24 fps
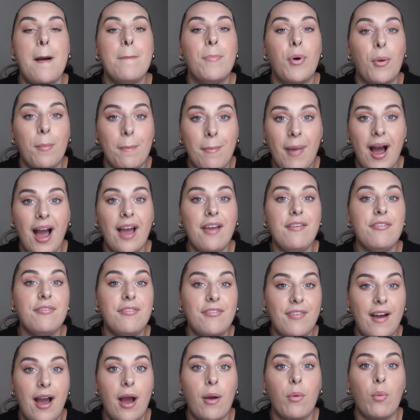but my
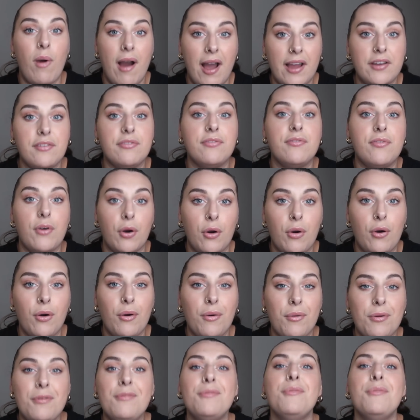fat wide foot